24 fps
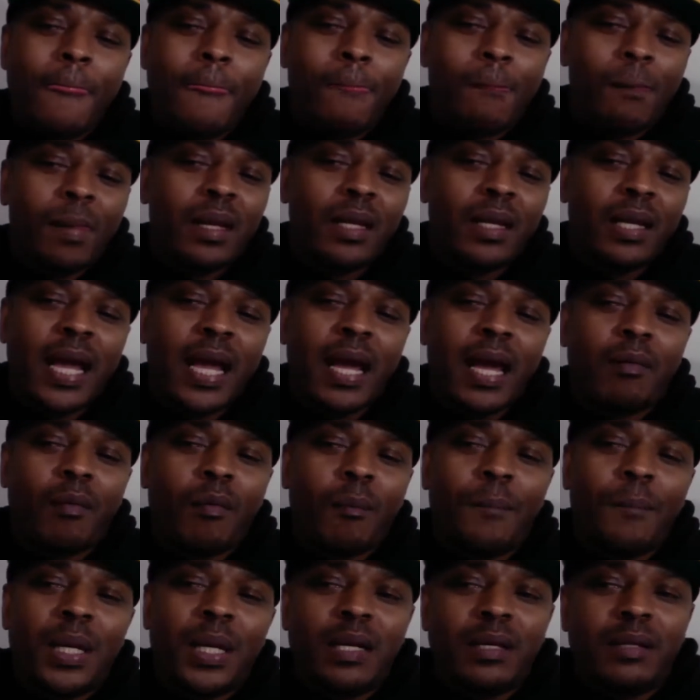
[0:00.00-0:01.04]
And he had
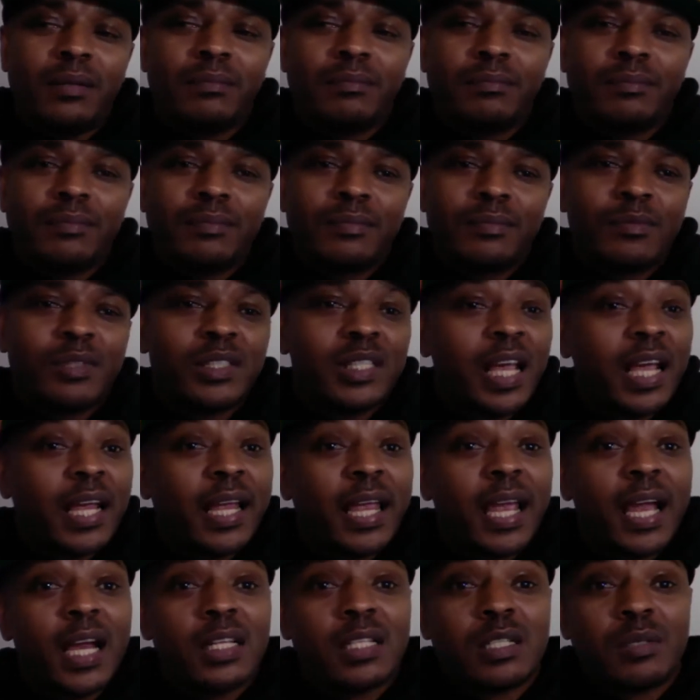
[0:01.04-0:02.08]
him beat. Was that
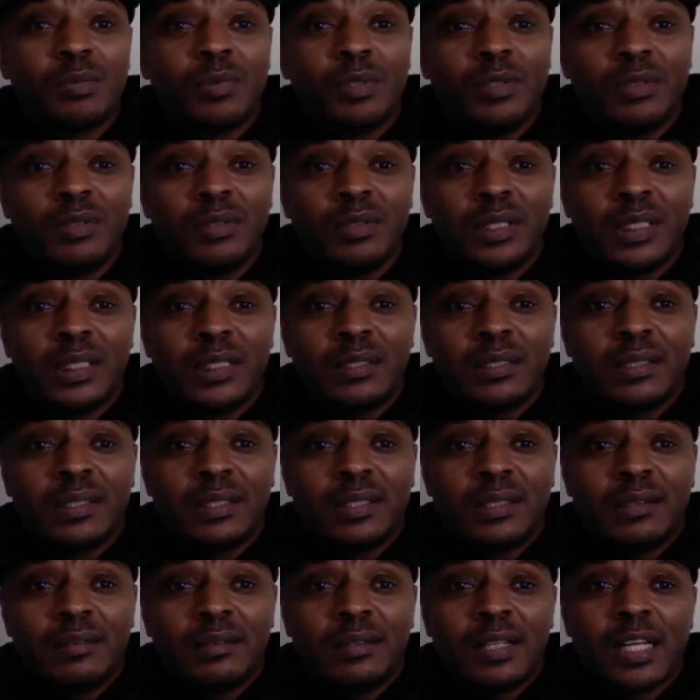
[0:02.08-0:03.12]
catchable?
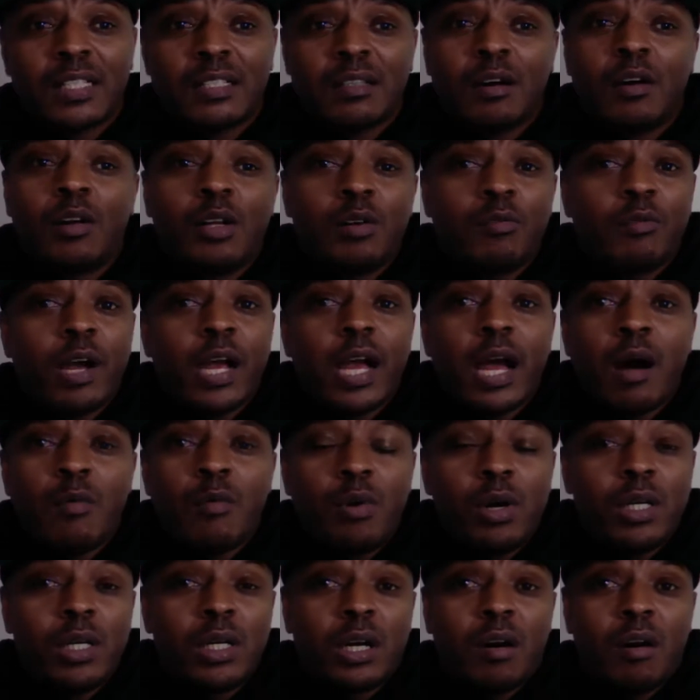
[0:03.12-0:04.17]
That's the only way I
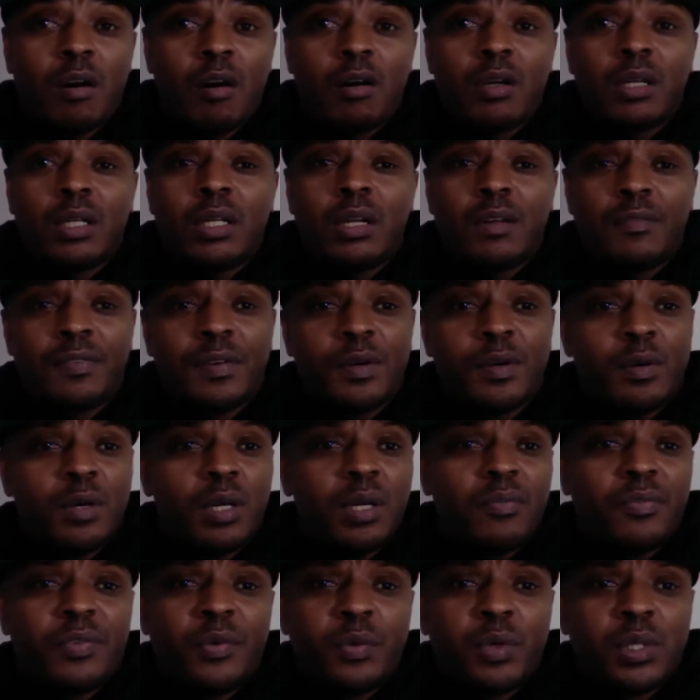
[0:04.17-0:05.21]
wouldn't have called it if
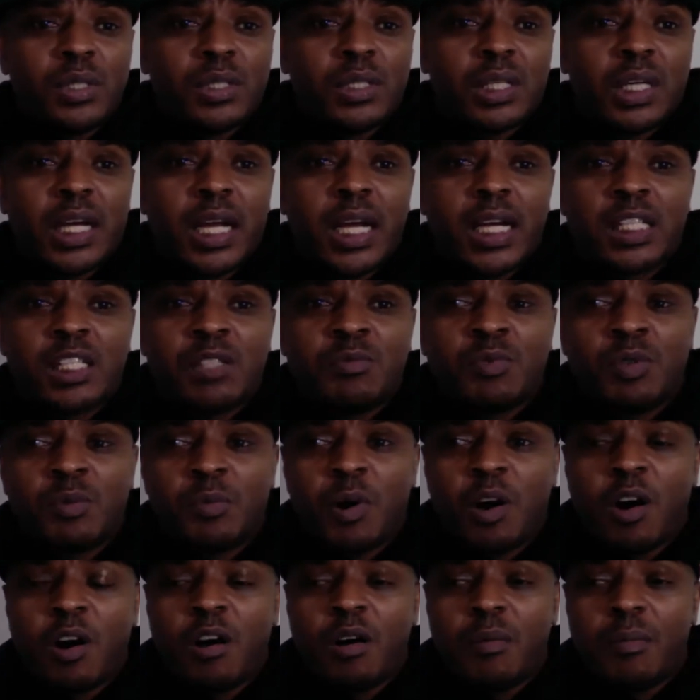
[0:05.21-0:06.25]
it wasn't a catchable
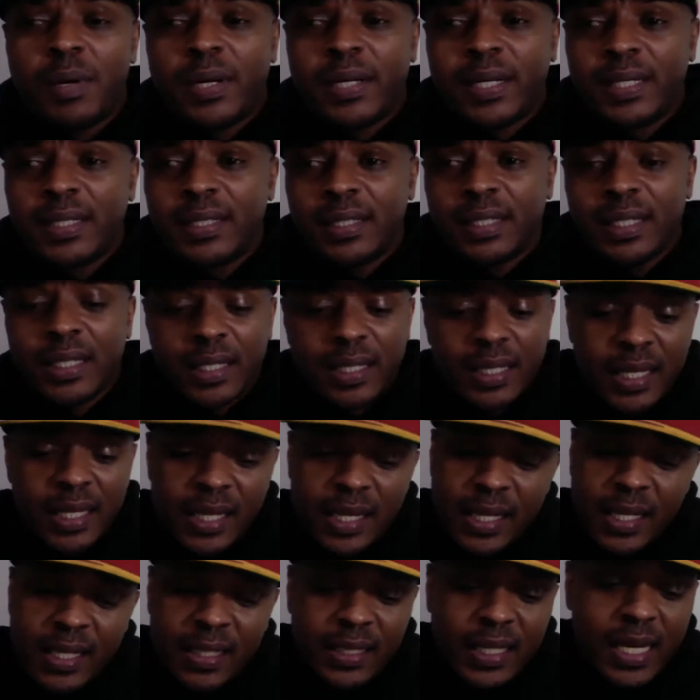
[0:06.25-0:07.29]
ball. But
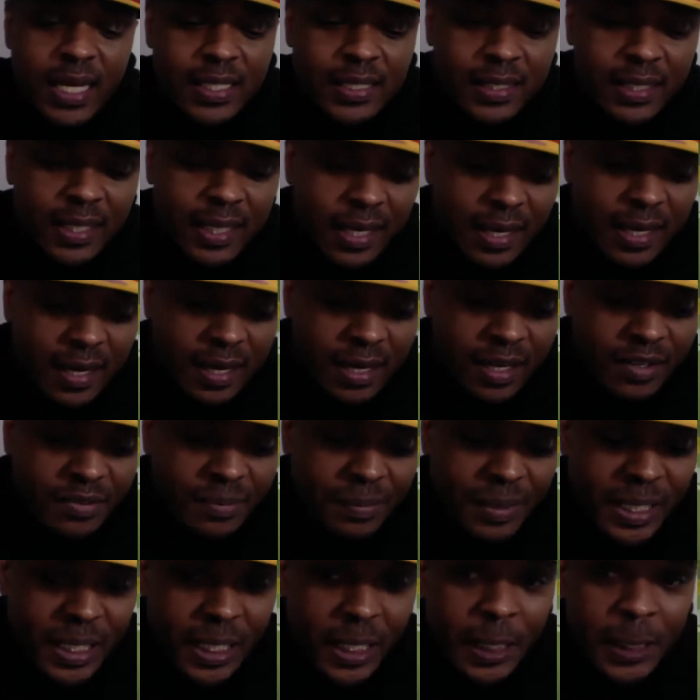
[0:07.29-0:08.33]
that's tough,
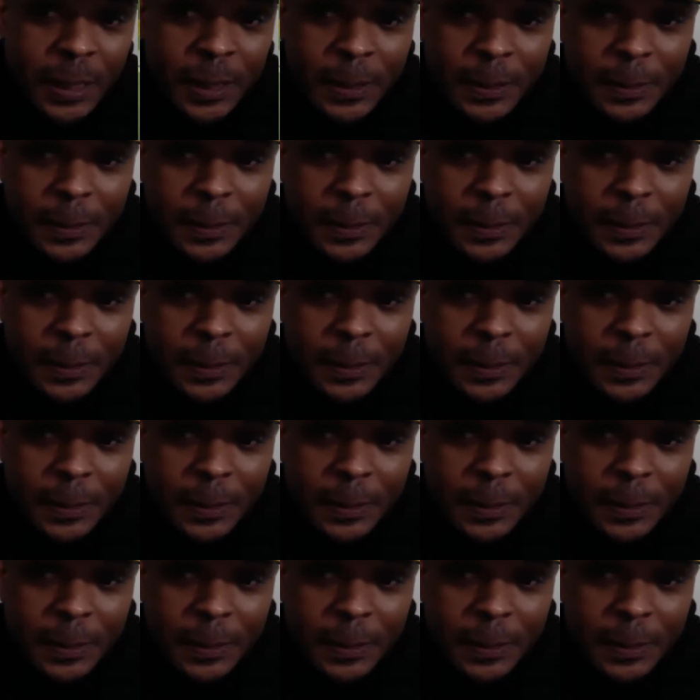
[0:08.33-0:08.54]
man.